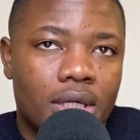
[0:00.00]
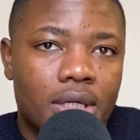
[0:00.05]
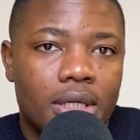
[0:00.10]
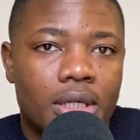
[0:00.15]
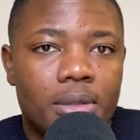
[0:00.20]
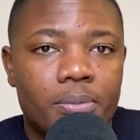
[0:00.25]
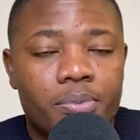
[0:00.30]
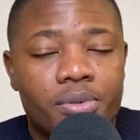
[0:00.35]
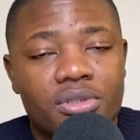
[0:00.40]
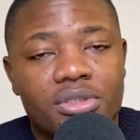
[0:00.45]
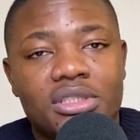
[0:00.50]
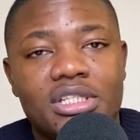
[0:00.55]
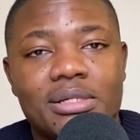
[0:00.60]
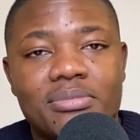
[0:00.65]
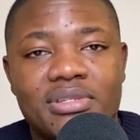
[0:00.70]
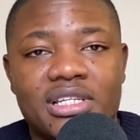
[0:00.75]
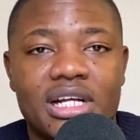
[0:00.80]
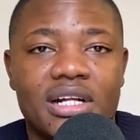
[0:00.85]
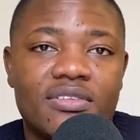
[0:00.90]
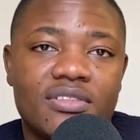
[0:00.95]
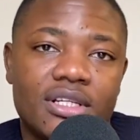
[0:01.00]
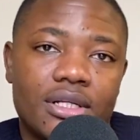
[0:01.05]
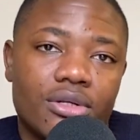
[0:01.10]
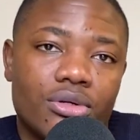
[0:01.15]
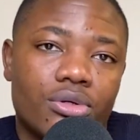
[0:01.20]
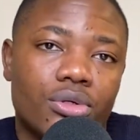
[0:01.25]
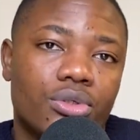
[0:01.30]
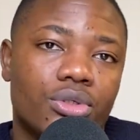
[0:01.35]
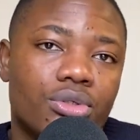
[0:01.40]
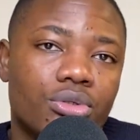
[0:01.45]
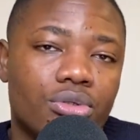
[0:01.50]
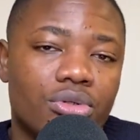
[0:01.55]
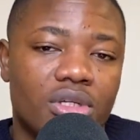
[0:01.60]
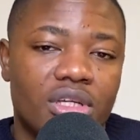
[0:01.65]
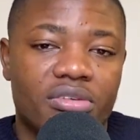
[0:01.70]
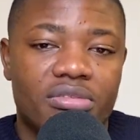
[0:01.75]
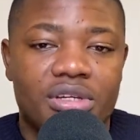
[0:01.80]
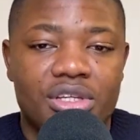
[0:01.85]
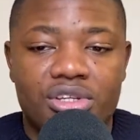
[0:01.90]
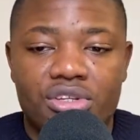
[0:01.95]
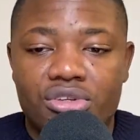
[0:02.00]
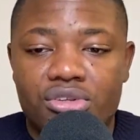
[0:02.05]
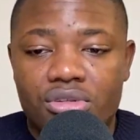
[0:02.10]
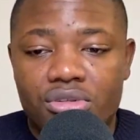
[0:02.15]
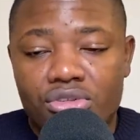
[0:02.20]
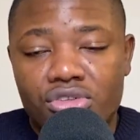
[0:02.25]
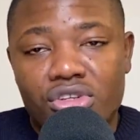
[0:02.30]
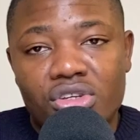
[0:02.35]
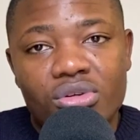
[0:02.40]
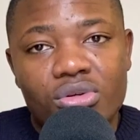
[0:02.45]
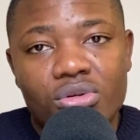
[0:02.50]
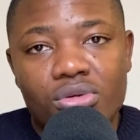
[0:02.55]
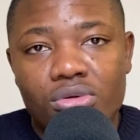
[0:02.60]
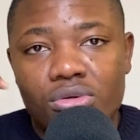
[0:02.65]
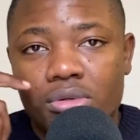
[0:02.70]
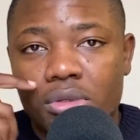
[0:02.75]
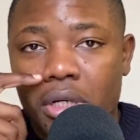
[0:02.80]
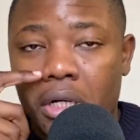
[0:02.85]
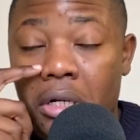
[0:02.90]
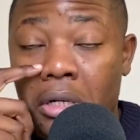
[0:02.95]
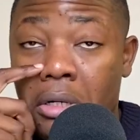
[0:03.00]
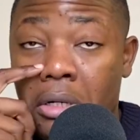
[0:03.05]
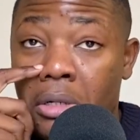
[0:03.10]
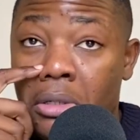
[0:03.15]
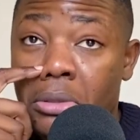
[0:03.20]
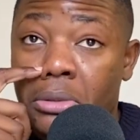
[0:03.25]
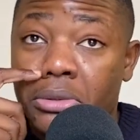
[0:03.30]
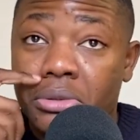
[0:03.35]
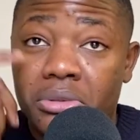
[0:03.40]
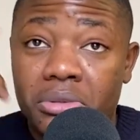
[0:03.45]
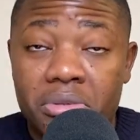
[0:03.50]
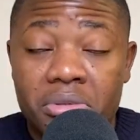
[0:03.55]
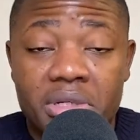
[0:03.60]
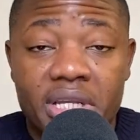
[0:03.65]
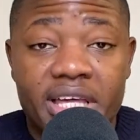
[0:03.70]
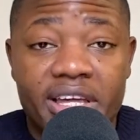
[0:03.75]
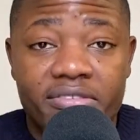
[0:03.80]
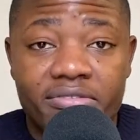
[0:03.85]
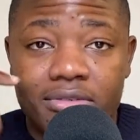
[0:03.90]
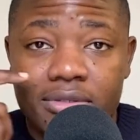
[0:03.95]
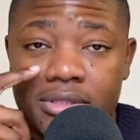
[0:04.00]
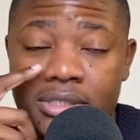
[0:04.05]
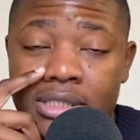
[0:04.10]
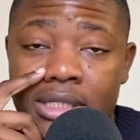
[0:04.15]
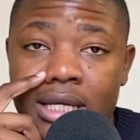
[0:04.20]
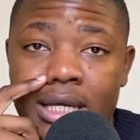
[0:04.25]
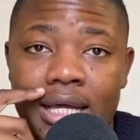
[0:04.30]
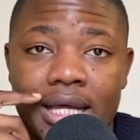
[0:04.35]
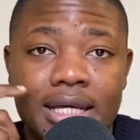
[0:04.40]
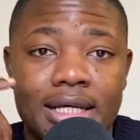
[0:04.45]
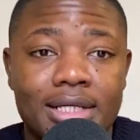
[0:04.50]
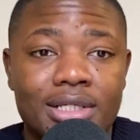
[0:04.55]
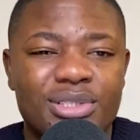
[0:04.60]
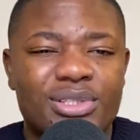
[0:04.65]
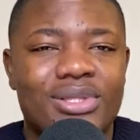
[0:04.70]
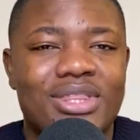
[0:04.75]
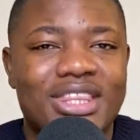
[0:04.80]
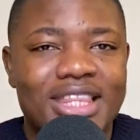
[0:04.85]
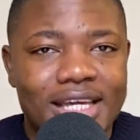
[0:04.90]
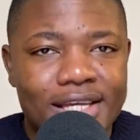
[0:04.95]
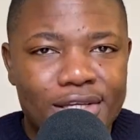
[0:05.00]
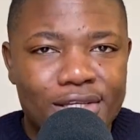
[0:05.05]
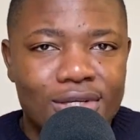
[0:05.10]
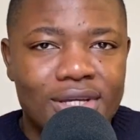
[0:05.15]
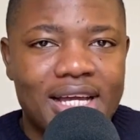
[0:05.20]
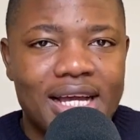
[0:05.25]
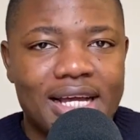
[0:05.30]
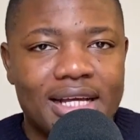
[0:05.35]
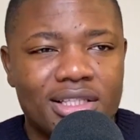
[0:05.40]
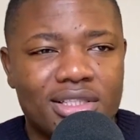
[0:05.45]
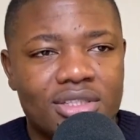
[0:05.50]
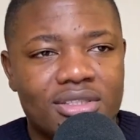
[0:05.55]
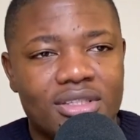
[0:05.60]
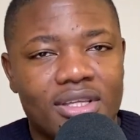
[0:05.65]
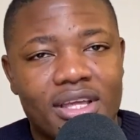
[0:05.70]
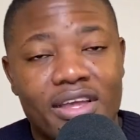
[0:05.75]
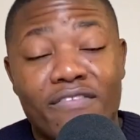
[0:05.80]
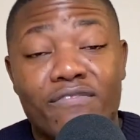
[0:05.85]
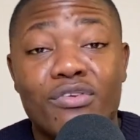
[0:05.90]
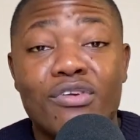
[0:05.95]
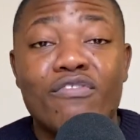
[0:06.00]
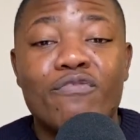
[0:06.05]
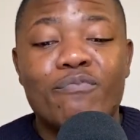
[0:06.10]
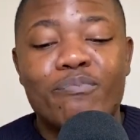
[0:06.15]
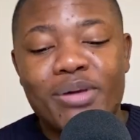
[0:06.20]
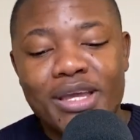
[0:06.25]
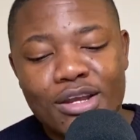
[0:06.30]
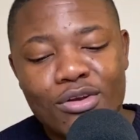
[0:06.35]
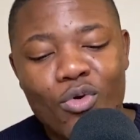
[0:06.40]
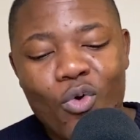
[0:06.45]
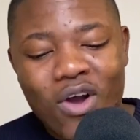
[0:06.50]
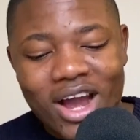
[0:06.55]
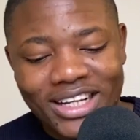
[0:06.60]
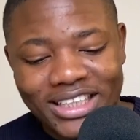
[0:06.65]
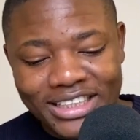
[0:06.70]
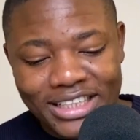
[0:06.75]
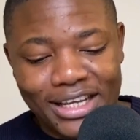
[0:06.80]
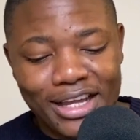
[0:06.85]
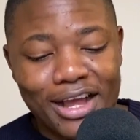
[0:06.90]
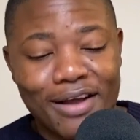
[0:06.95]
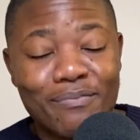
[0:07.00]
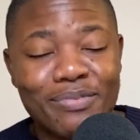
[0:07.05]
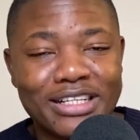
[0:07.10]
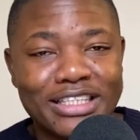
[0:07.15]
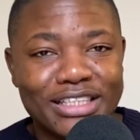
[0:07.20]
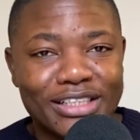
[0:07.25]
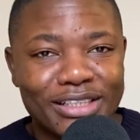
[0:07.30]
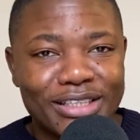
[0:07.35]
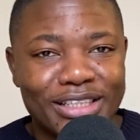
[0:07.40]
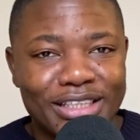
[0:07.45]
push themselves and go to even a whole new levels. So thank you guys. If you've been watching up until this